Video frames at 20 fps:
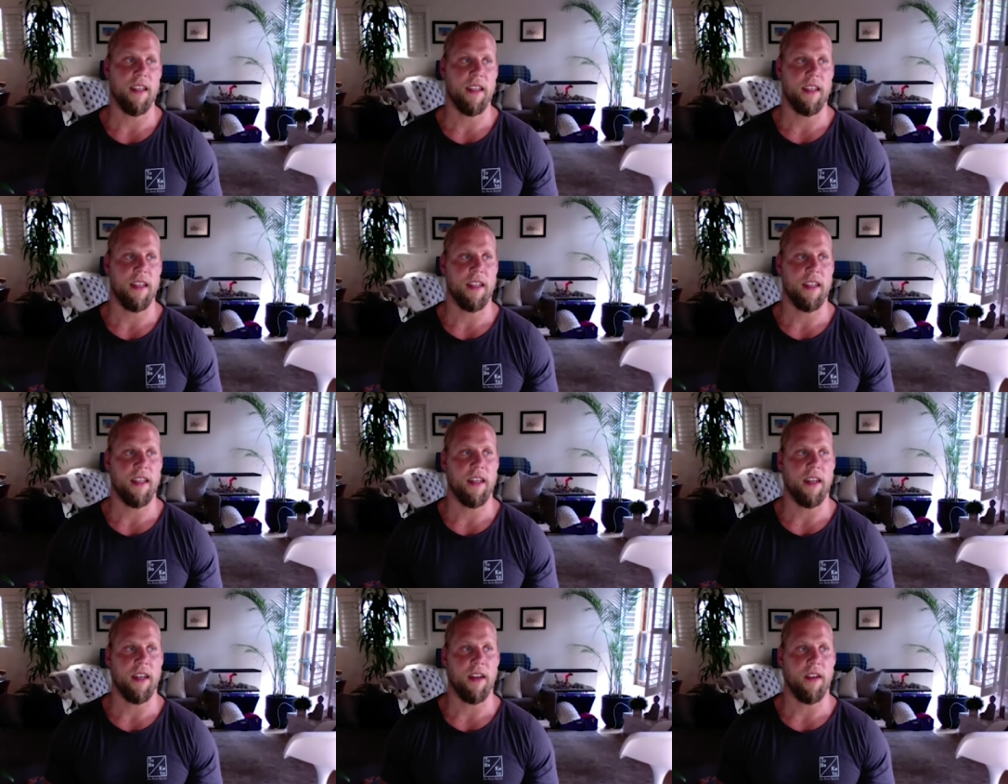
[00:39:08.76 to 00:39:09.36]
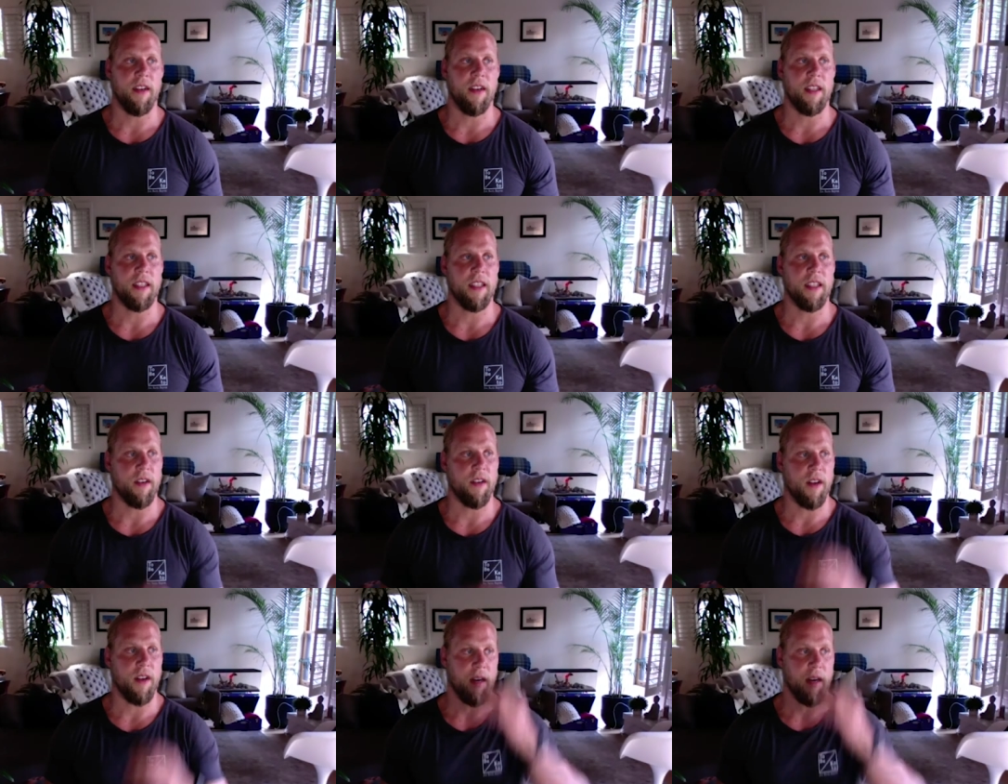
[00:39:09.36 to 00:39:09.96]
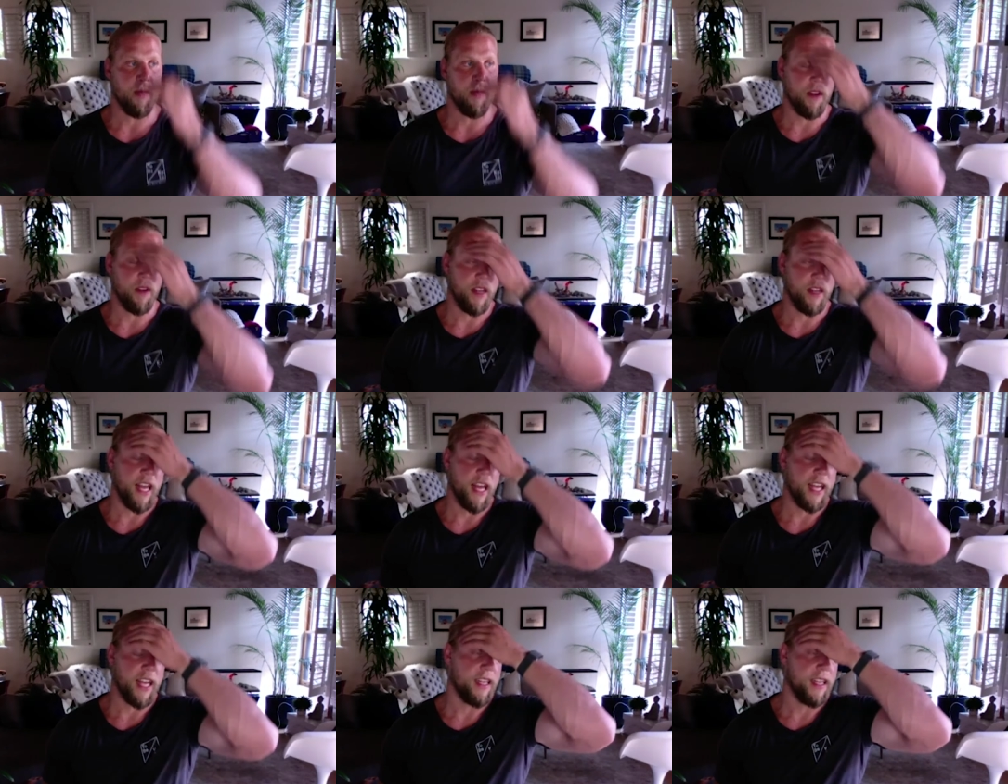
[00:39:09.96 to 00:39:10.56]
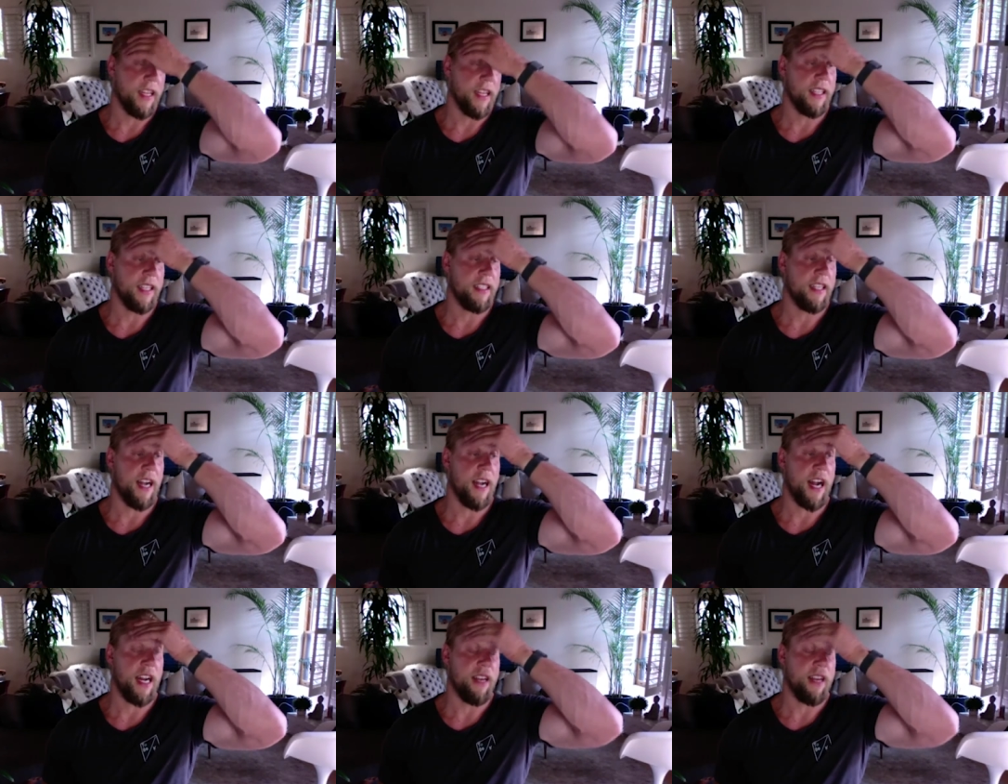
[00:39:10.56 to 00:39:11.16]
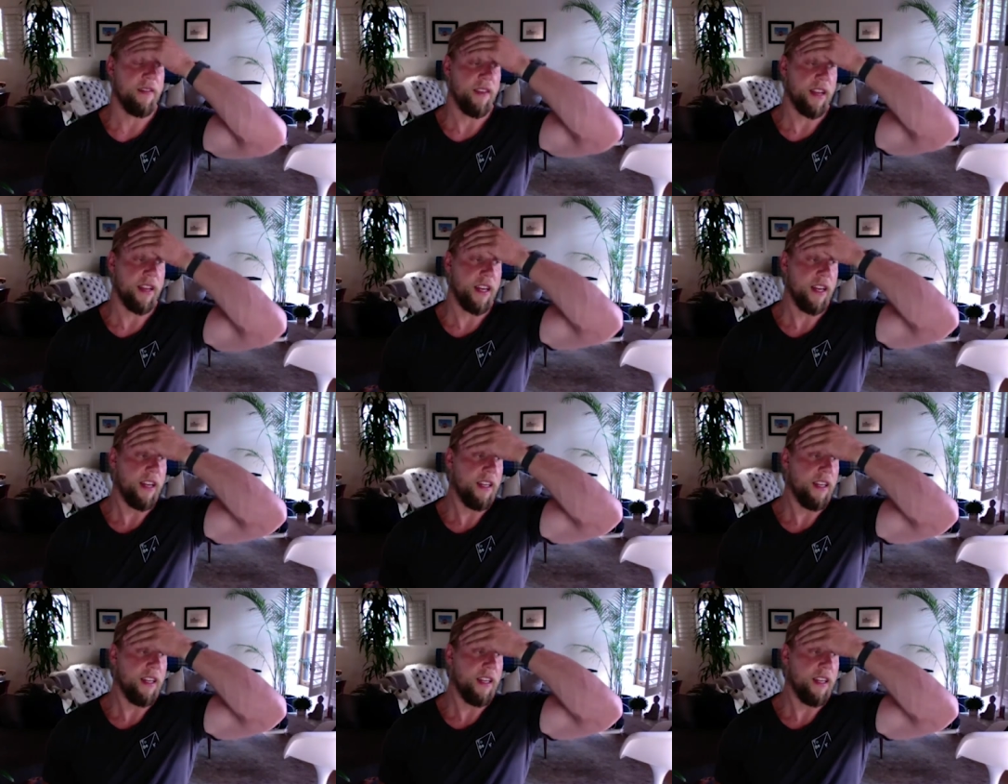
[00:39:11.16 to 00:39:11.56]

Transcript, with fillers: you know it's incredible and that that's not even